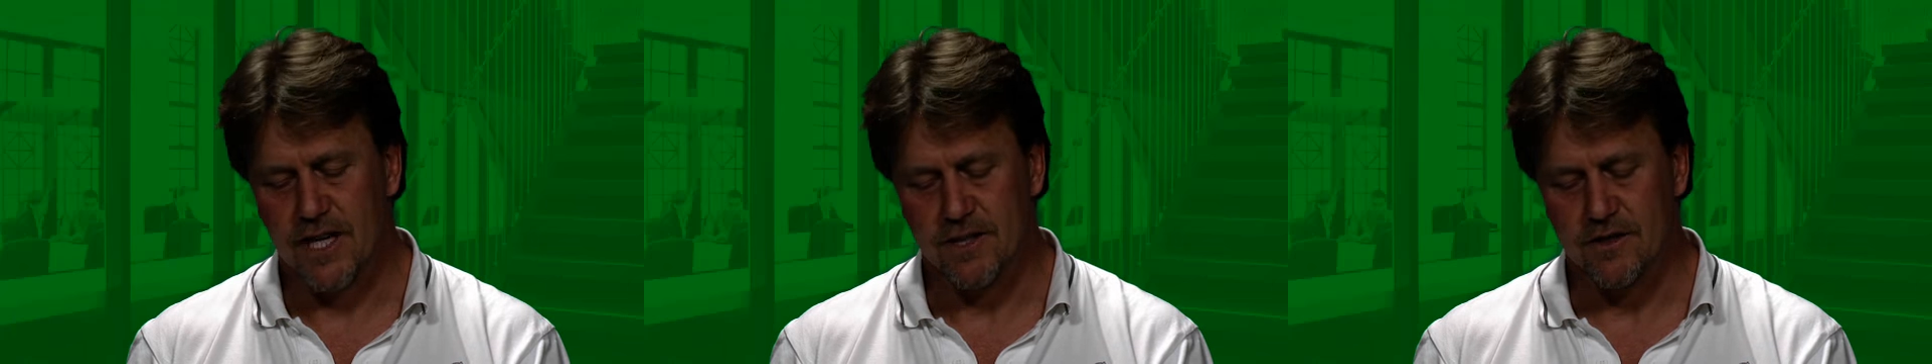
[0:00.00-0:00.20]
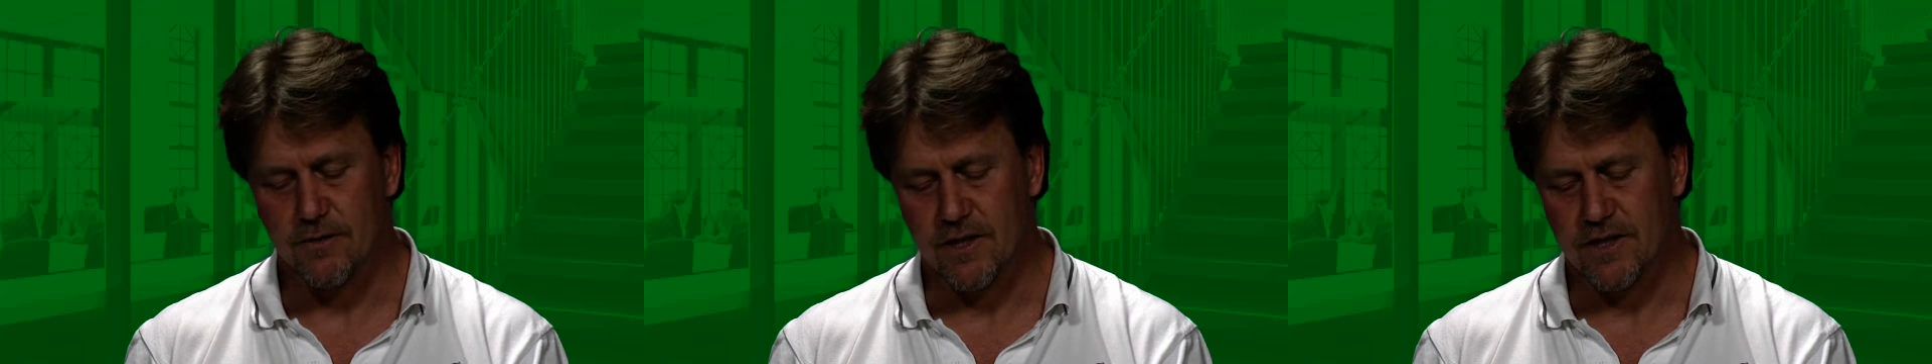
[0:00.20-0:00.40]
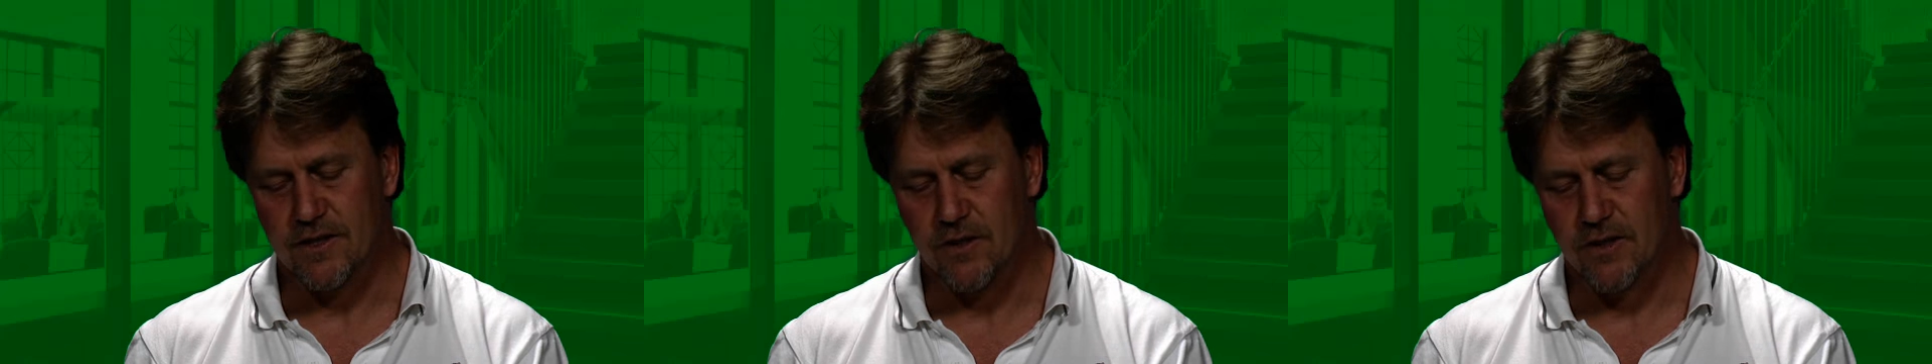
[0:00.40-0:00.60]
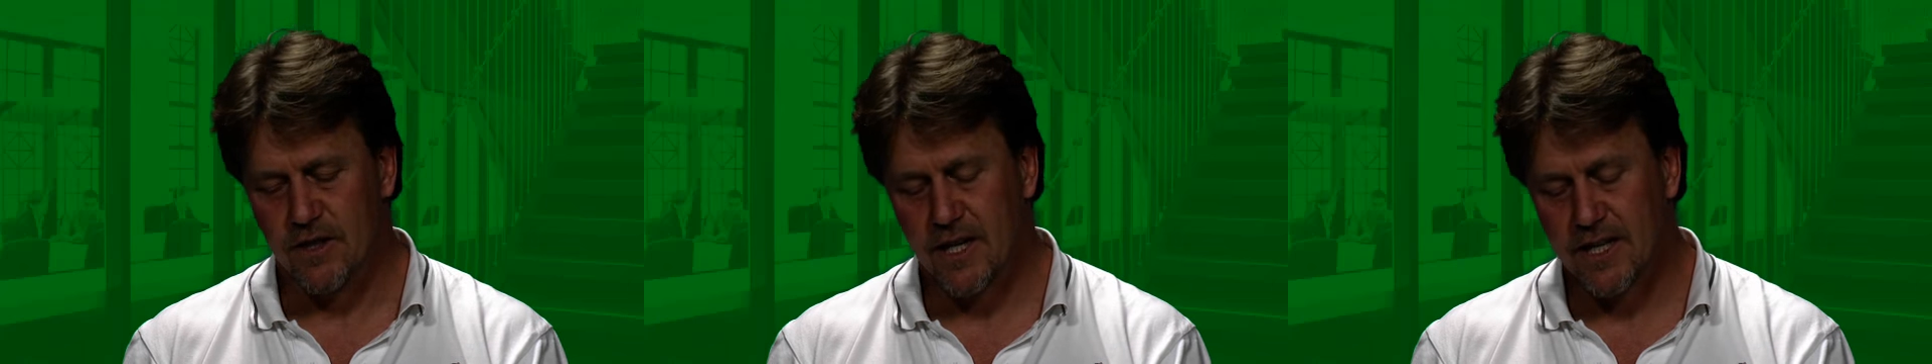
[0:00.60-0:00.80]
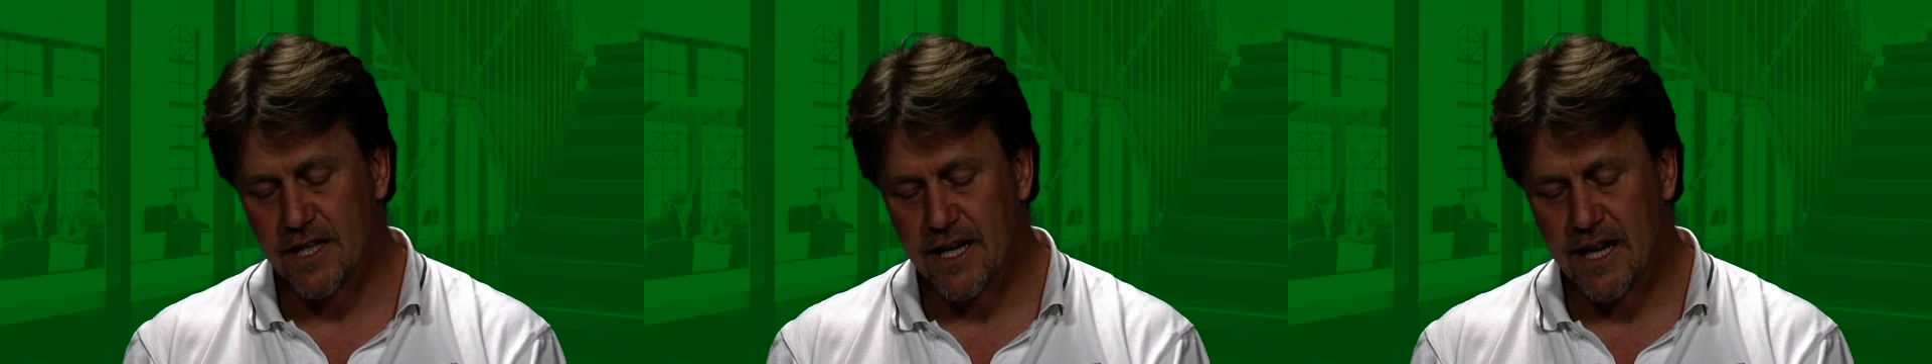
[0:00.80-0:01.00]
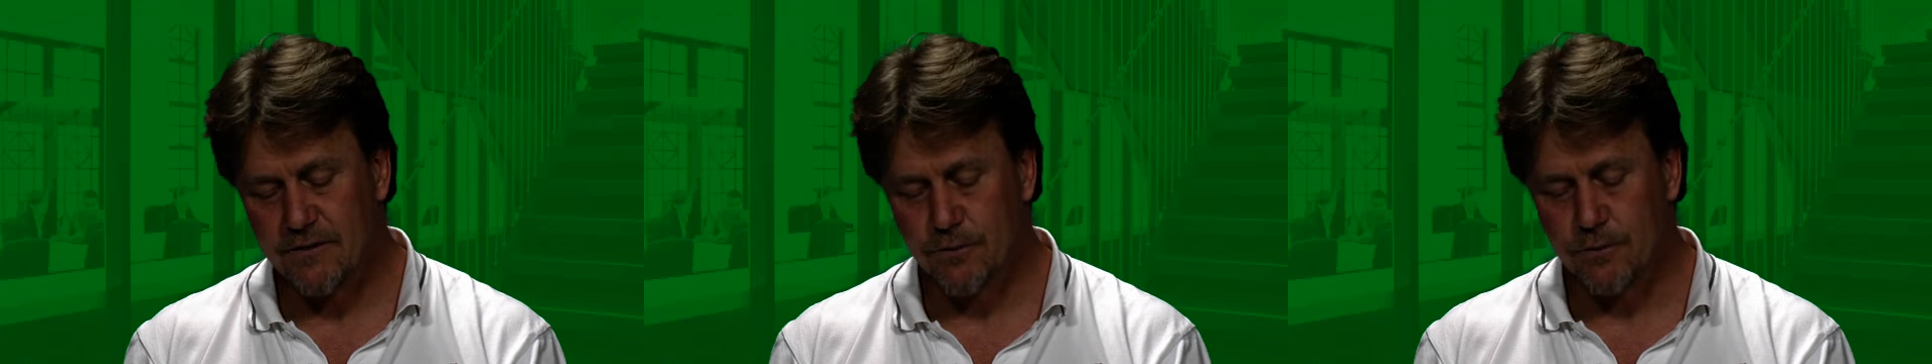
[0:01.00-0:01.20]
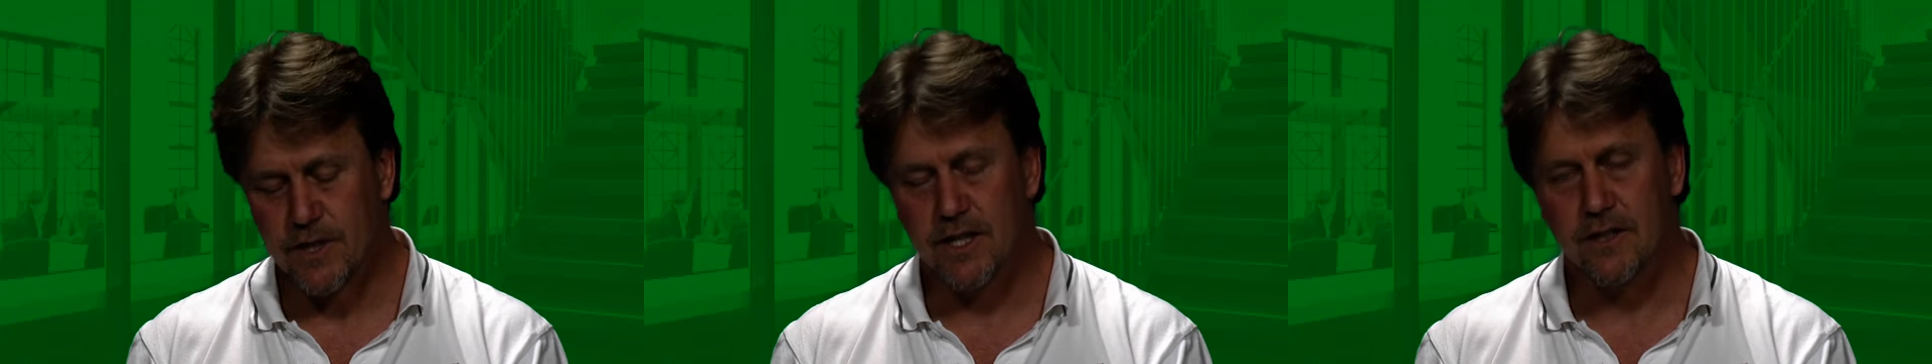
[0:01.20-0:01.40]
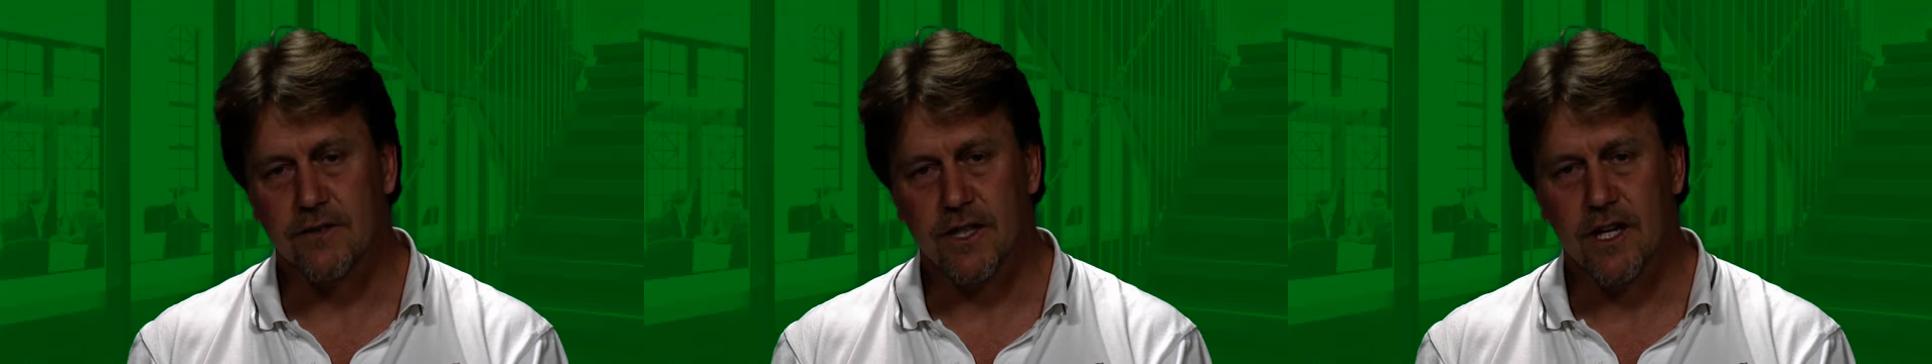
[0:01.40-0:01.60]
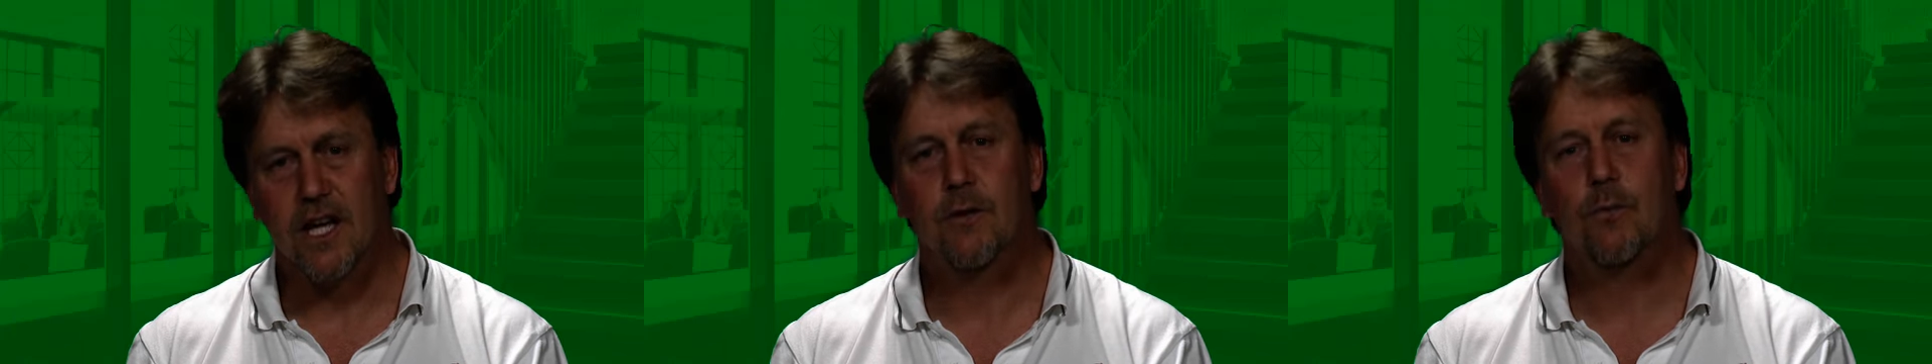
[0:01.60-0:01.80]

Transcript: hard to read. So I'd like you to have a read of it.